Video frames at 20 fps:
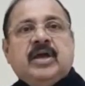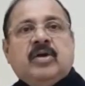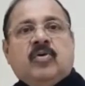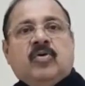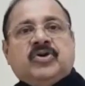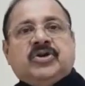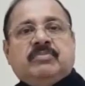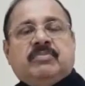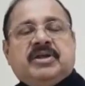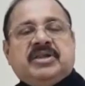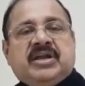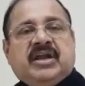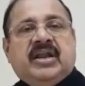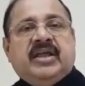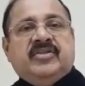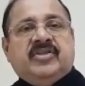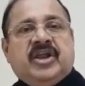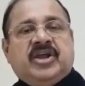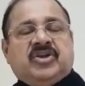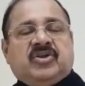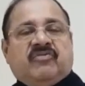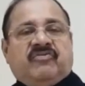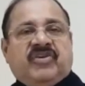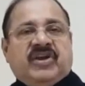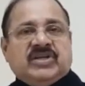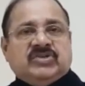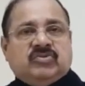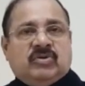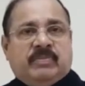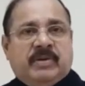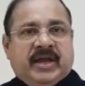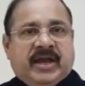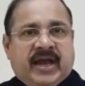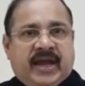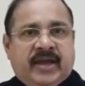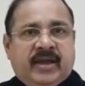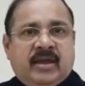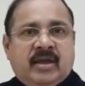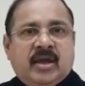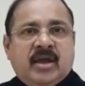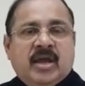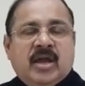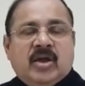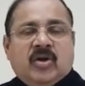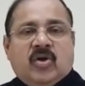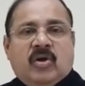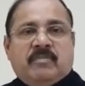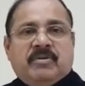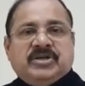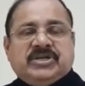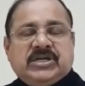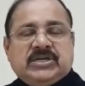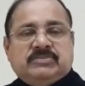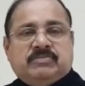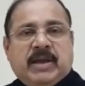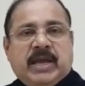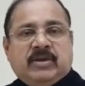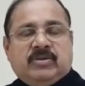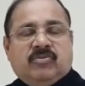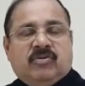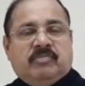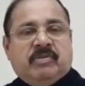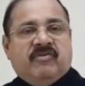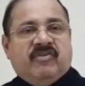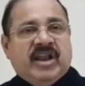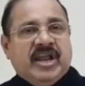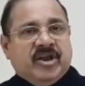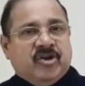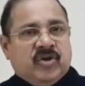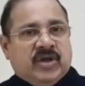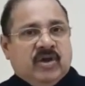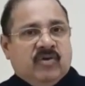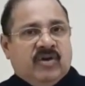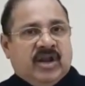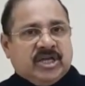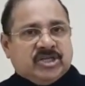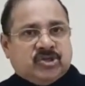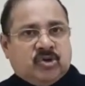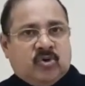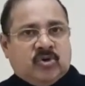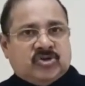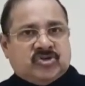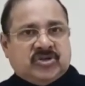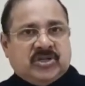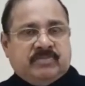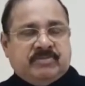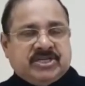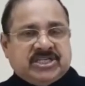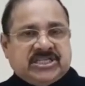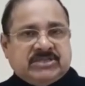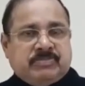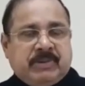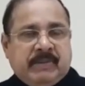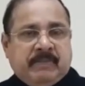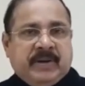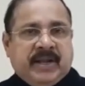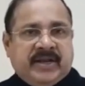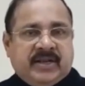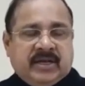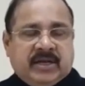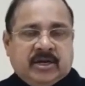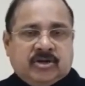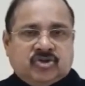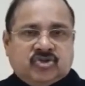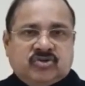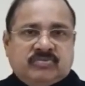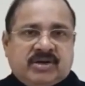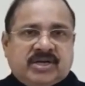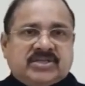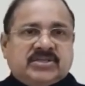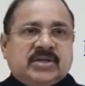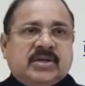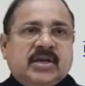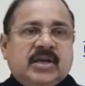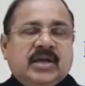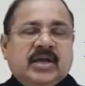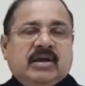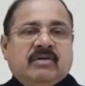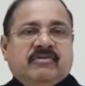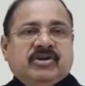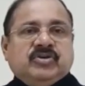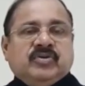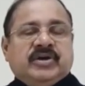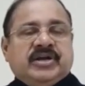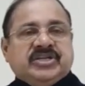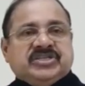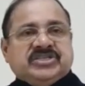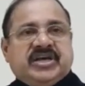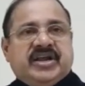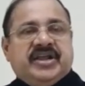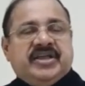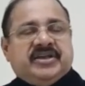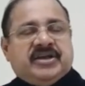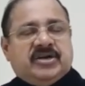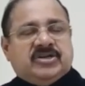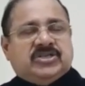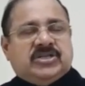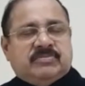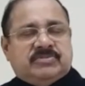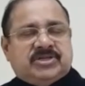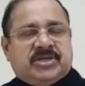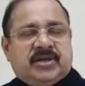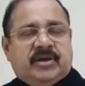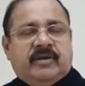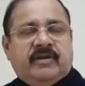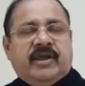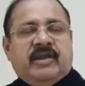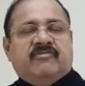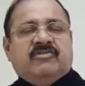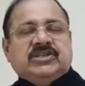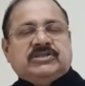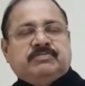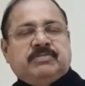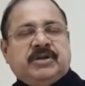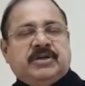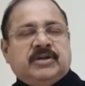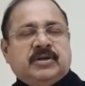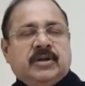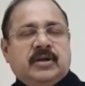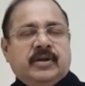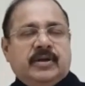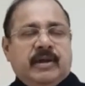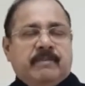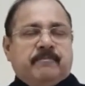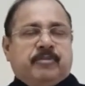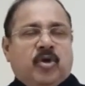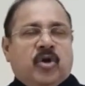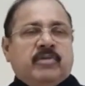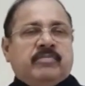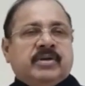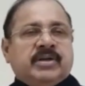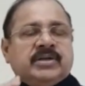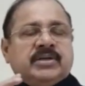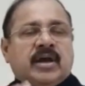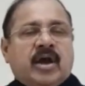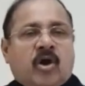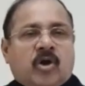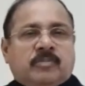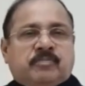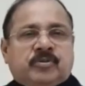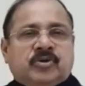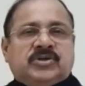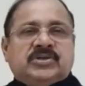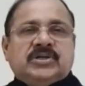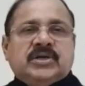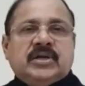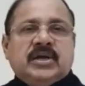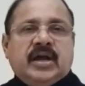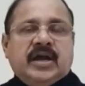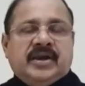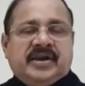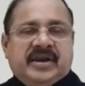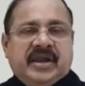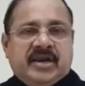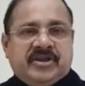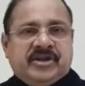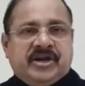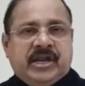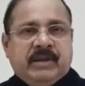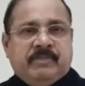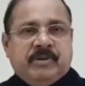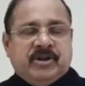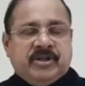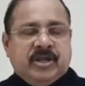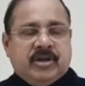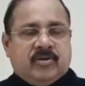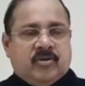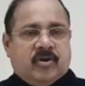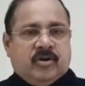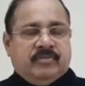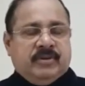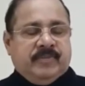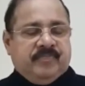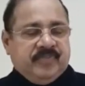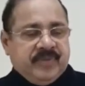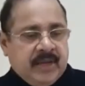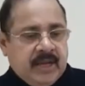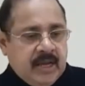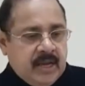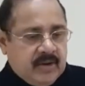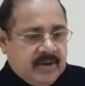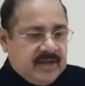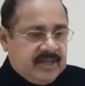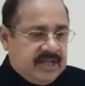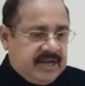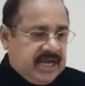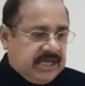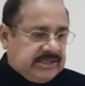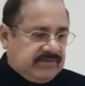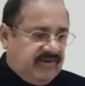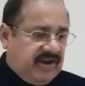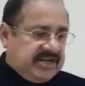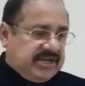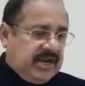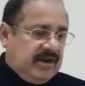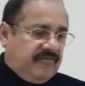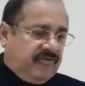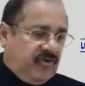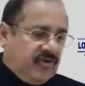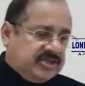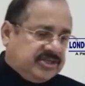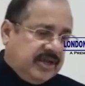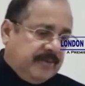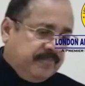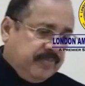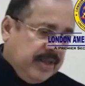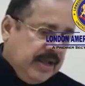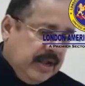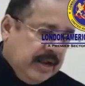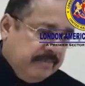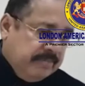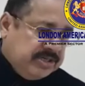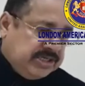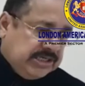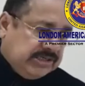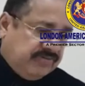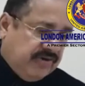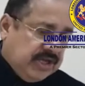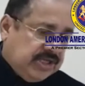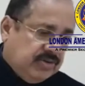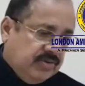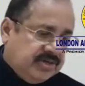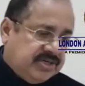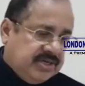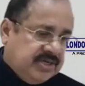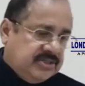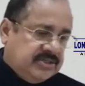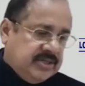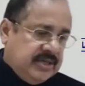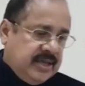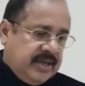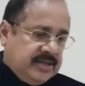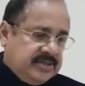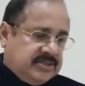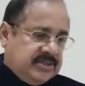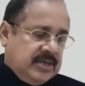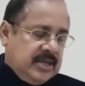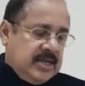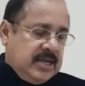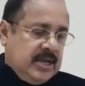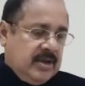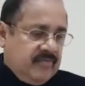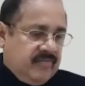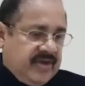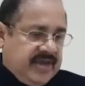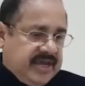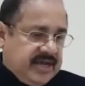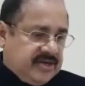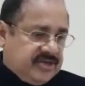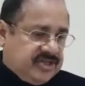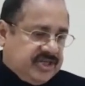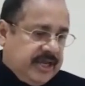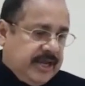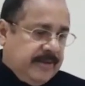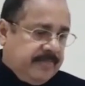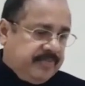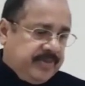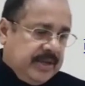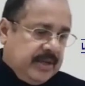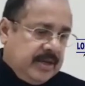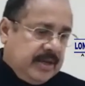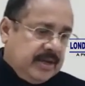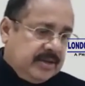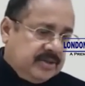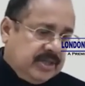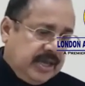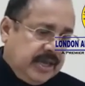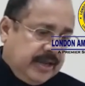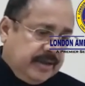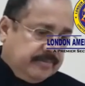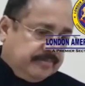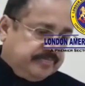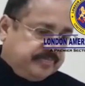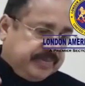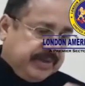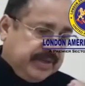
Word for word: automatically the rate of interest will be high. Commercial bank will be willing to give less loans to the business people and the consumers, which will discourage consumption, investment, employment, output, and real GDP in the economy. Okay, the next factor influencing business fluctuations is we can see the